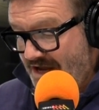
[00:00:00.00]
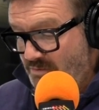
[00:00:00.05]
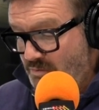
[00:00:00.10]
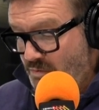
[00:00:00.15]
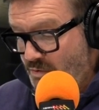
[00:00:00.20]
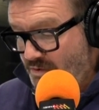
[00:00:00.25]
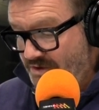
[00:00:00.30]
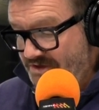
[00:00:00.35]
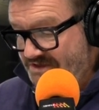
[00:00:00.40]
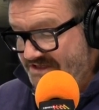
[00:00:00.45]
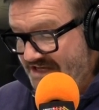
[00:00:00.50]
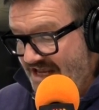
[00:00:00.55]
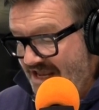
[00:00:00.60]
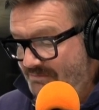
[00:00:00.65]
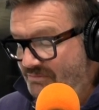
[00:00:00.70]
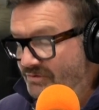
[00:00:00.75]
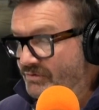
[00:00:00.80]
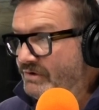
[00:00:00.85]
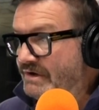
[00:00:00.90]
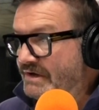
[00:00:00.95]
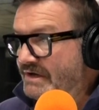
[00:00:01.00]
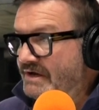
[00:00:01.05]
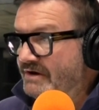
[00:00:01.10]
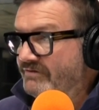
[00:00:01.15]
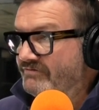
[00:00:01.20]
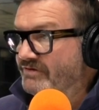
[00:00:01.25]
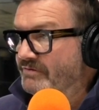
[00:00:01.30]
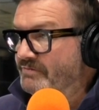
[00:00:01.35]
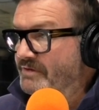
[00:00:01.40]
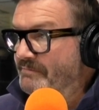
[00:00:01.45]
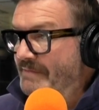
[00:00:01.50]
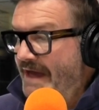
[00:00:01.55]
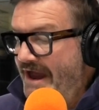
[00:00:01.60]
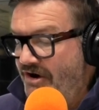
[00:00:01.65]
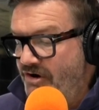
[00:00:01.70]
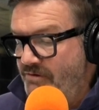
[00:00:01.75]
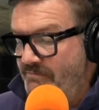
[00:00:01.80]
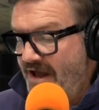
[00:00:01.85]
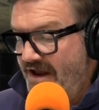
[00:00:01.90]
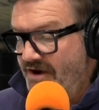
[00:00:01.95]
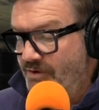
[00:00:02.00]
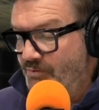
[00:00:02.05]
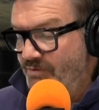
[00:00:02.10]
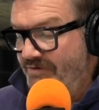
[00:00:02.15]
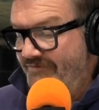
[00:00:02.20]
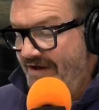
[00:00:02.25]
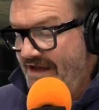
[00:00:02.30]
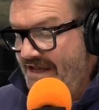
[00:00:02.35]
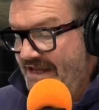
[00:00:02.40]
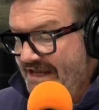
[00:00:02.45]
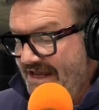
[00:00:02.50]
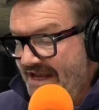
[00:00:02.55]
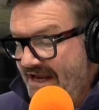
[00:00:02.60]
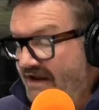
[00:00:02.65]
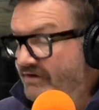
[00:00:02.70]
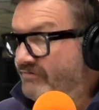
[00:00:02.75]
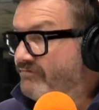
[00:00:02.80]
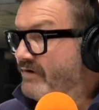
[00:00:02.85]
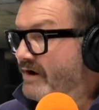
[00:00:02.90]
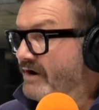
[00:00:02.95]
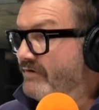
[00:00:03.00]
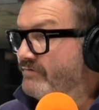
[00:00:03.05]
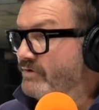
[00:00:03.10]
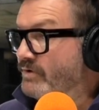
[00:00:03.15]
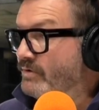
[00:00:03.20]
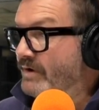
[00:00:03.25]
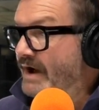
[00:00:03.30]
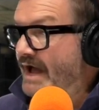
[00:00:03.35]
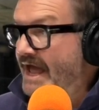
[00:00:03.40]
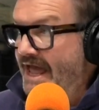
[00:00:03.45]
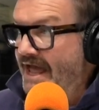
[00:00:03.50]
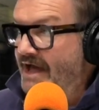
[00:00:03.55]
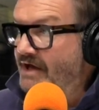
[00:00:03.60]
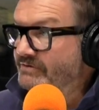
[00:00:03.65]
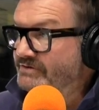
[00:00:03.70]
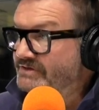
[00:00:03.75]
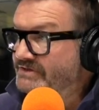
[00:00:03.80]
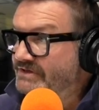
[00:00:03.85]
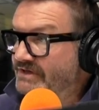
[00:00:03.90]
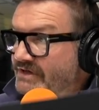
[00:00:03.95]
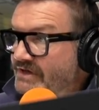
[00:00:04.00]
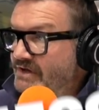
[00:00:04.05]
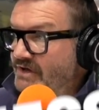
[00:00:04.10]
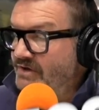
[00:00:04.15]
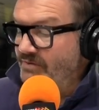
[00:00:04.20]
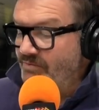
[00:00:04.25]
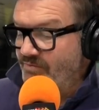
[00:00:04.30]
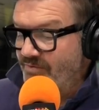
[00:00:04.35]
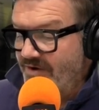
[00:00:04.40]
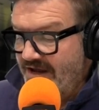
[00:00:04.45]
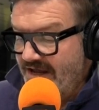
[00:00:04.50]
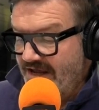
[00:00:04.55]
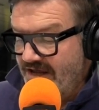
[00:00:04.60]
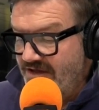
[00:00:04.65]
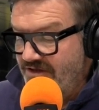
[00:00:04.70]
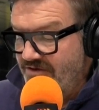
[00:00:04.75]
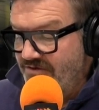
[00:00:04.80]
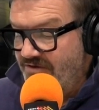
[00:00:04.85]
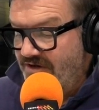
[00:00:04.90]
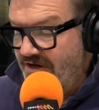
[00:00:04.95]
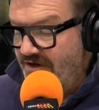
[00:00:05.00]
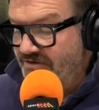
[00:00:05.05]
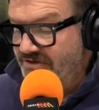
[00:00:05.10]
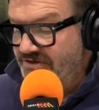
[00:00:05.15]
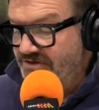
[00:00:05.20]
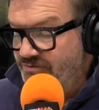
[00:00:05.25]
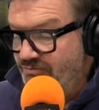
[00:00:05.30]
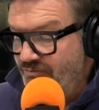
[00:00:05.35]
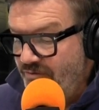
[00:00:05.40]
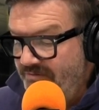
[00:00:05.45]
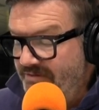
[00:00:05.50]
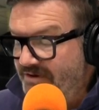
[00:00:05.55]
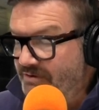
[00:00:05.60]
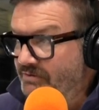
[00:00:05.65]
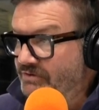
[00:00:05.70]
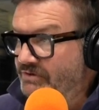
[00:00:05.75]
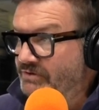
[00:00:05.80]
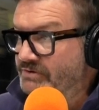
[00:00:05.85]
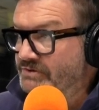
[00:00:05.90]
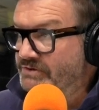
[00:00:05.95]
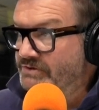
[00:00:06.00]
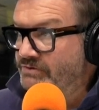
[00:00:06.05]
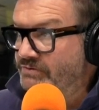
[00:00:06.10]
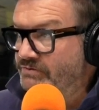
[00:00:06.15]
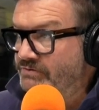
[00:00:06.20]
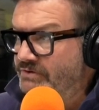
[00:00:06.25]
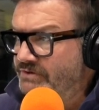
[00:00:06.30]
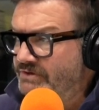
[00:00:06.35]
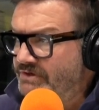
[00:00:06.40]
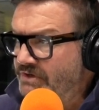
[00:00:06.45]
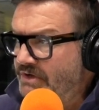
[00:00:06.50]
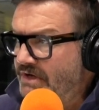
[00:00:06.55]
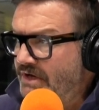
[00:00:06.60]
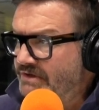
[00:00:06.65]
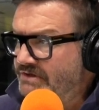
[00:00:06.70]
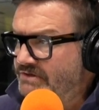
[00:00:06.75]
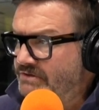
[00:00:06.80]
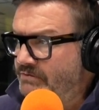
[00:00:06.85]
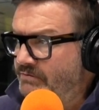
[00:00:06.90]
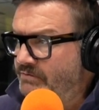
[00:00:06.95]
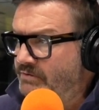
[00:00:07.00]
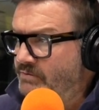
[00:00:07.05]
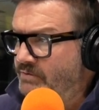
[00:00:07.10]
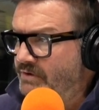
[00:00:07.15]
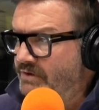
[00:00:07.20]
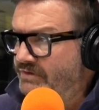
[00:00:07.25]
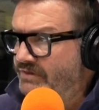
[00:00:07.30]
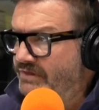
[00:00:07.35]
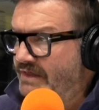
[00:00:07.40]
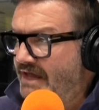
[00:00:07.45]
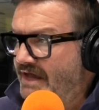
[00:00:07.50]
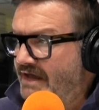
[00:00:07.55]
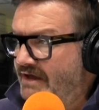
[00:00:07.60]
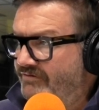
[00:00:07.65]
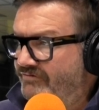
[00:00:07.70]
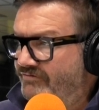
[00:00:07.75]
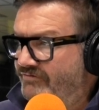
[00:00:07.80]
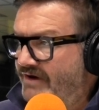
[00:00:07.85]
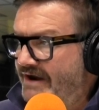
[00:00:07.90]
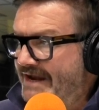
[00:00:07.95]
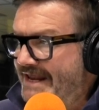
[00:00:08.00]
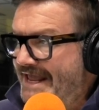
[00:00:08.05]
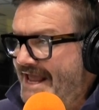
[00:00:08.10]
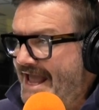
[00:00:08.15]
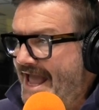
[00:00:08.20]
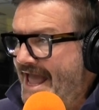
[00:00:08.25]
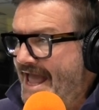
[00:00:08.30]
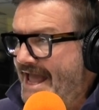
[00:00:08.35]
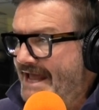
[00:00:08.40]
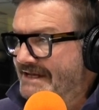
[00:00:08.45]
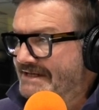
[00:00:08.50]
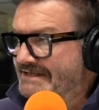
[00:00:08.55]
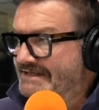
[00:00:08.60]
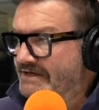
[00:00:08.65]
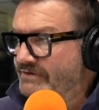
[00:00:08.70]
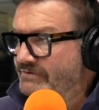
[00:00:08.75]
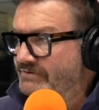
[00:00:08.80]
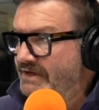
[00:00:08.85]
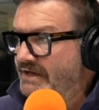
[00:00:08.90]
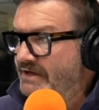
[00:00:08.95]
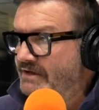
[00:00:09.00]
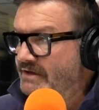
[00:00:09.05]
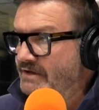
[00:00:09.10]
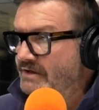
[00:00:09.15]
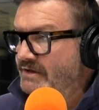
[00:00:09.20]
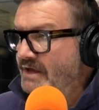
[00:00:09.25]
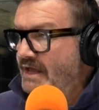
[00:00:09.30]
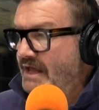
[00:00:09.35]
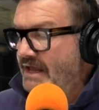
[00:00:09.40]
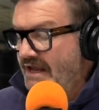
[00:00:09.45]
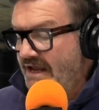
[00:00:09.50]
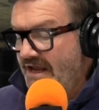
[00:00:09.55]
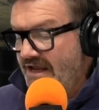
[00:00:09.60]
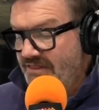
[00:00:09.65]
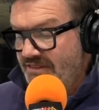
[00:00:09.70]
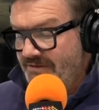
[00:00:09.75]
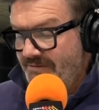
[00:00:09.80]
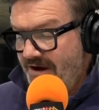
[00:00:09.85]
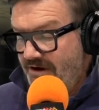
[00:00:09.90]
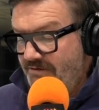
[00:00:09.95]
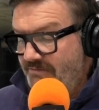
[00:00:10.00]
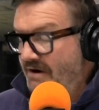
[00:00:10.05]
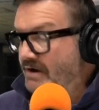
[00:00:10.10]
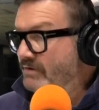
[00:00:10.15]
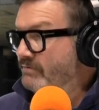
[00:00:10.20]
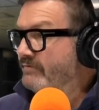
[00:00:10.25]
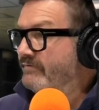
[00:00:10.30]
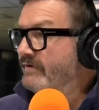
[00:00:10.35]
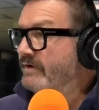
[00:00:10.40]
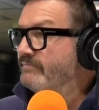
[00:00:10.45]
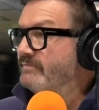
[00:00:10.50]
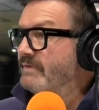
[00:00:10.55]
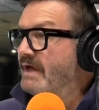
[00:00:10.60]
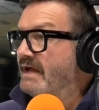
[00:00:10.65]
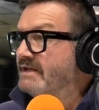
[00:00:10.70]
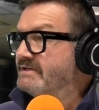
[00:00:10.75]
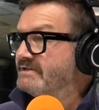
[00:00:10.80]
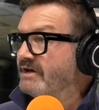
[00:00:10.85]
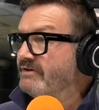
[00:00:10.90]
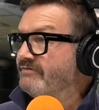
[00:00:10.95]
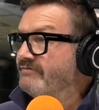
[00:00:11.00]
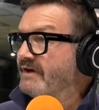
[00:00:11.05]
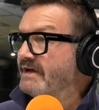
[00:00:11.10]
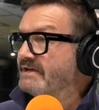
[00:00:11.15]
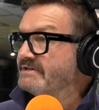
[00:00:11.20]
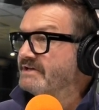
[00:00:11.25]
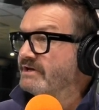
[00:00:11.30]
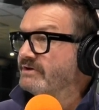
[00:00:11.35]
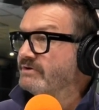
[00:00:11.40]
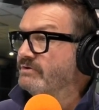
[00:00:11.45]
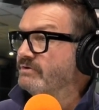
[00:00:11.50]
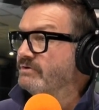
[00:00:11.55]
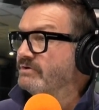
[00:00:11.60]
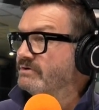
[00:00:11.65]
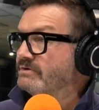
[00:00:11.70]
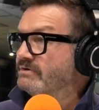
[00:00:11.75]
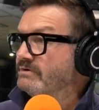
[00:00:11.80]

a water sample from the Parramatta River in front of your house where you go swimming with your children. Do you go swimming with Freddie and Tildy in the Parramatta River? And so far, so good.